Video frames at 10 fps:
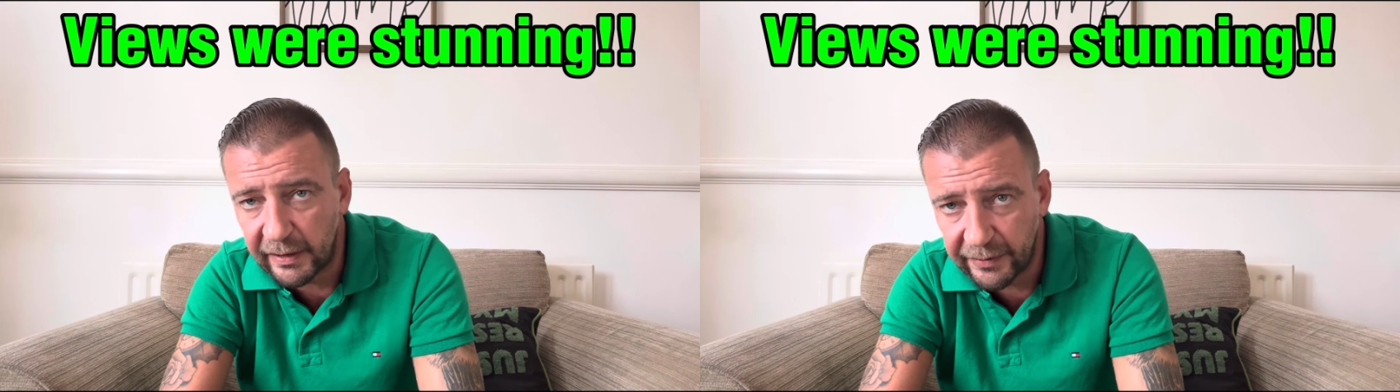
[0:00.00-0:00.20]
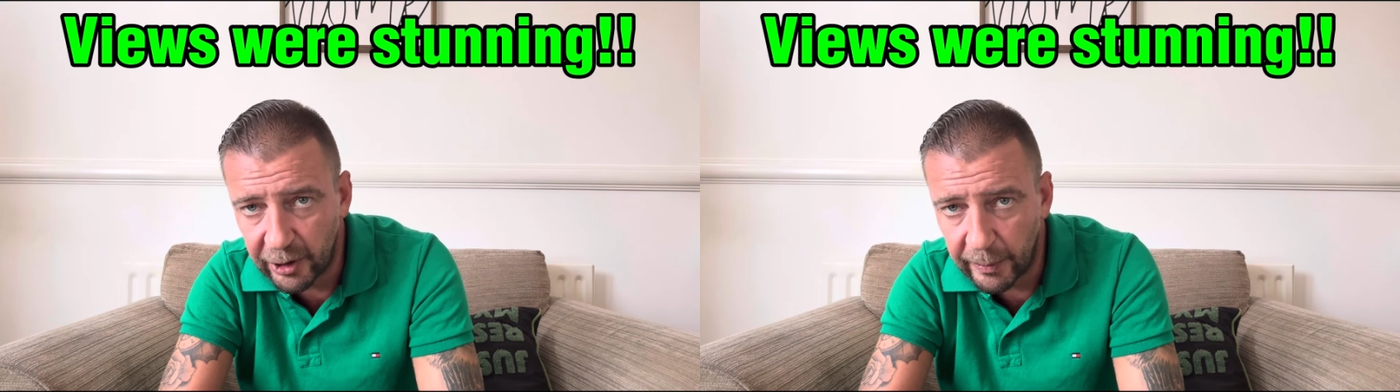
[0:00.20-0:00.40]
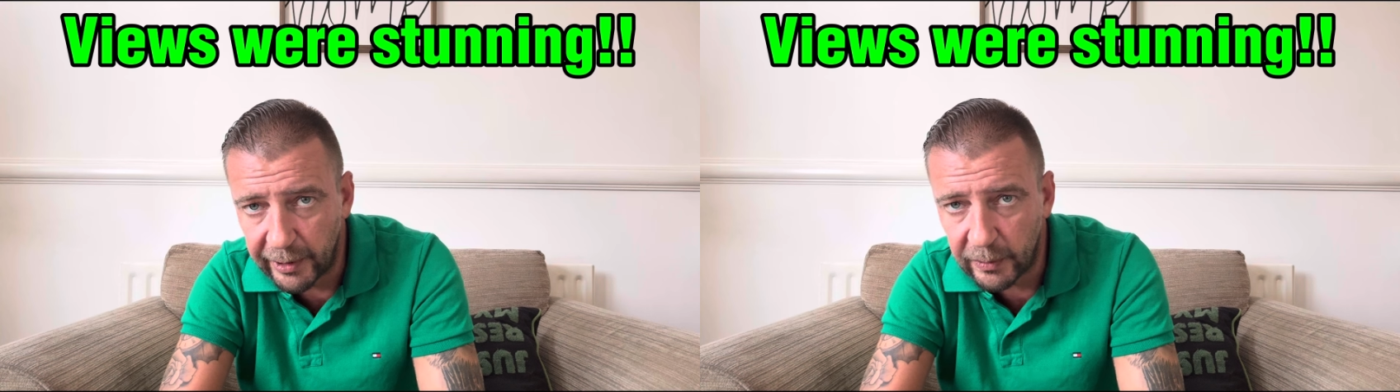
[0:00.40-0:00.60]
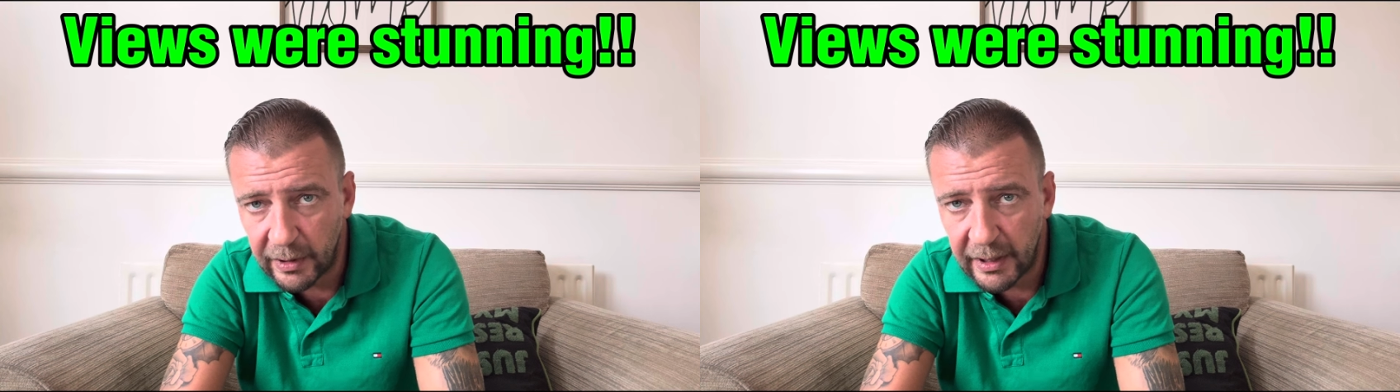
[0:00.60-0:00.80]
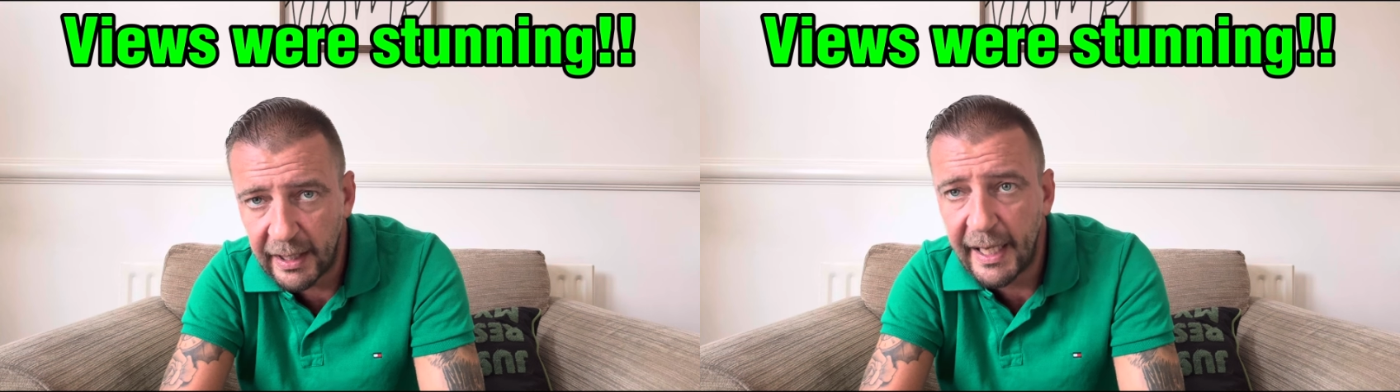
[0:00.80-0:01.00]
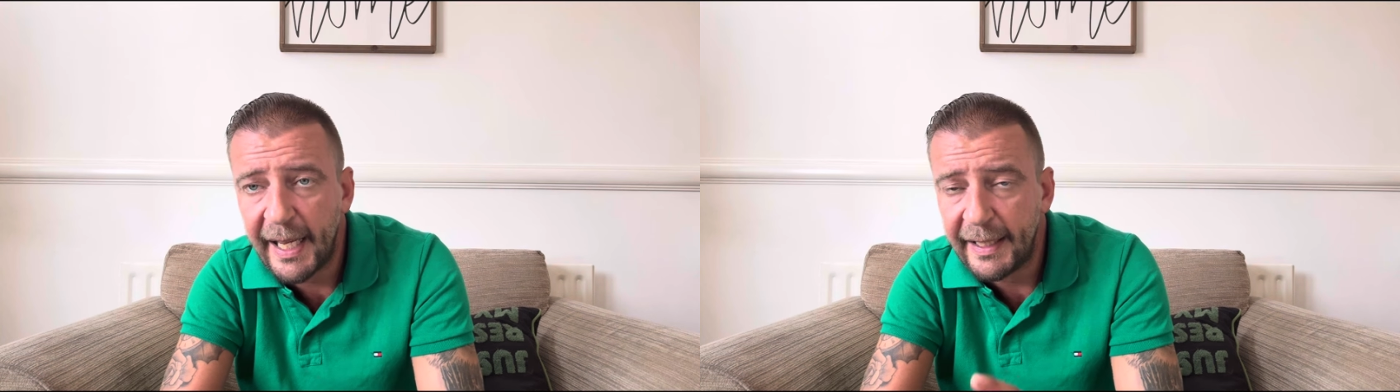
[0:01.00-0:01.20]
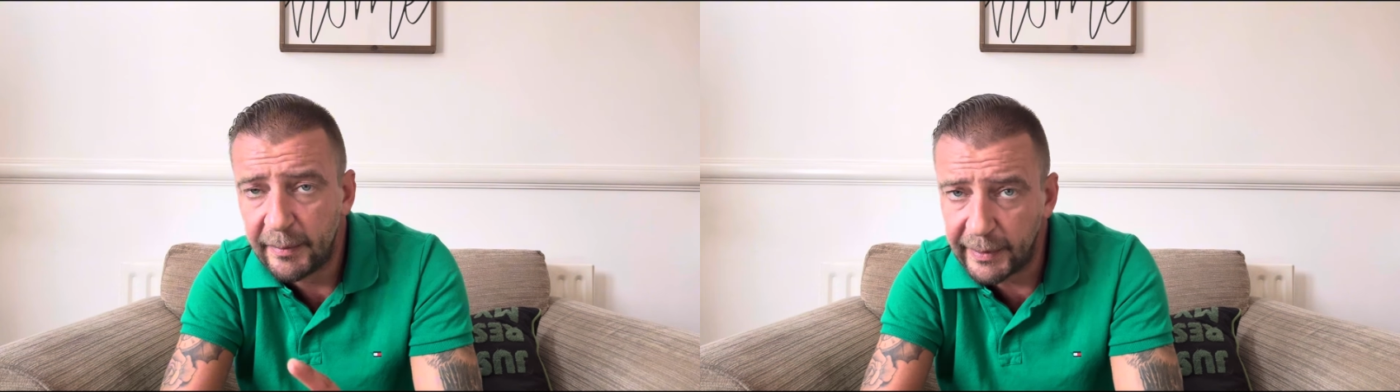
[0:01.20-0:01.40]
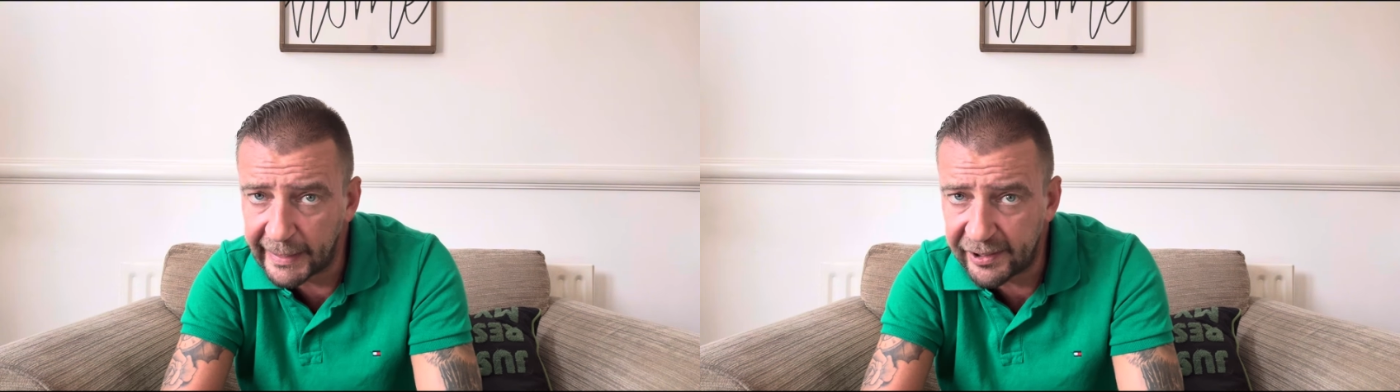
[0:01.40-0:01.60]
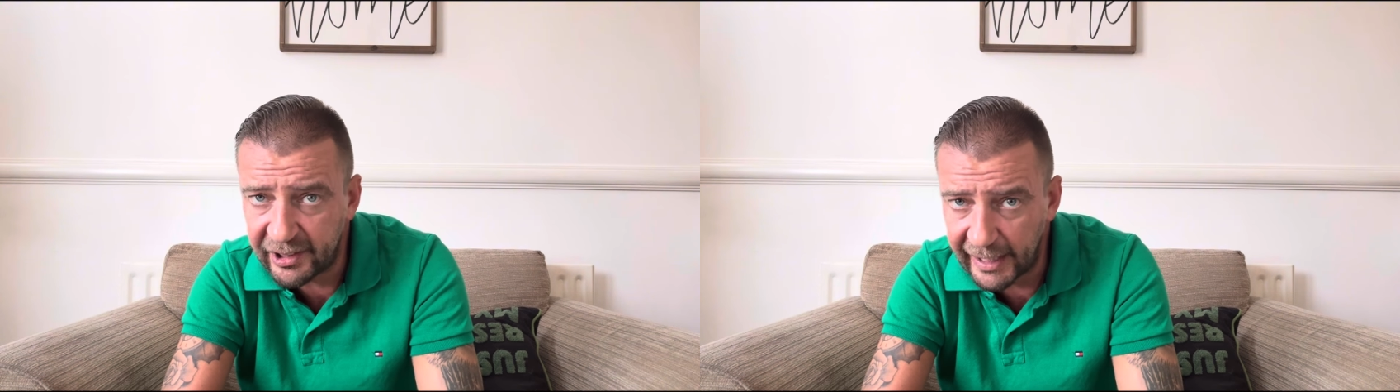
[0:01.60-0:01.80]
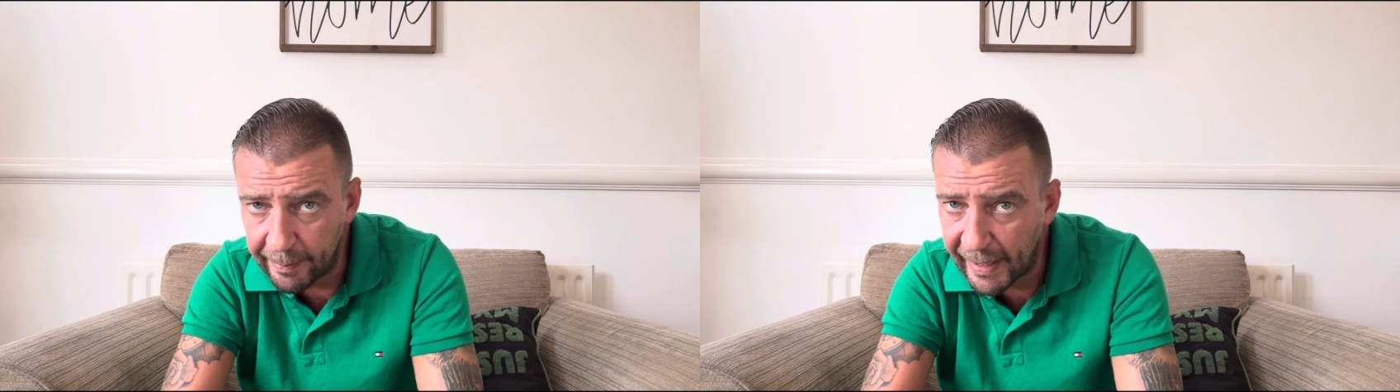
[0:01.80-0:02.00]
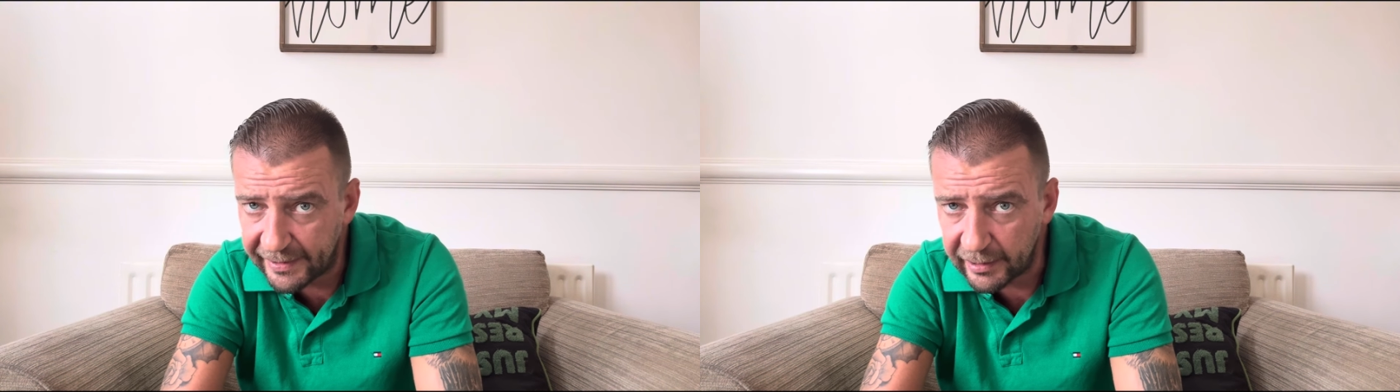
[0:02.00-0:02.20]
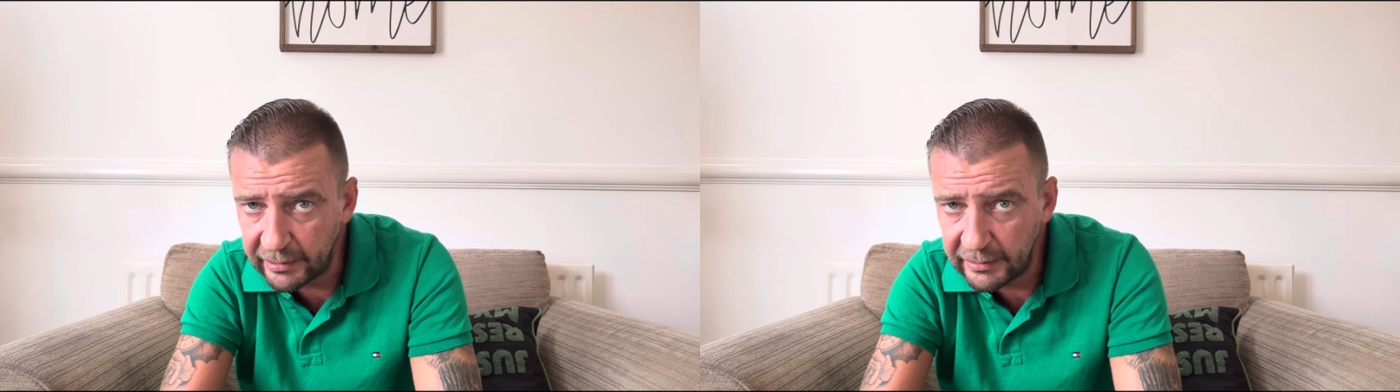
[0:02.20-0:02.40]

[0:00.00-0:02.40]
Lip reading: phenomenal. We did sleep better.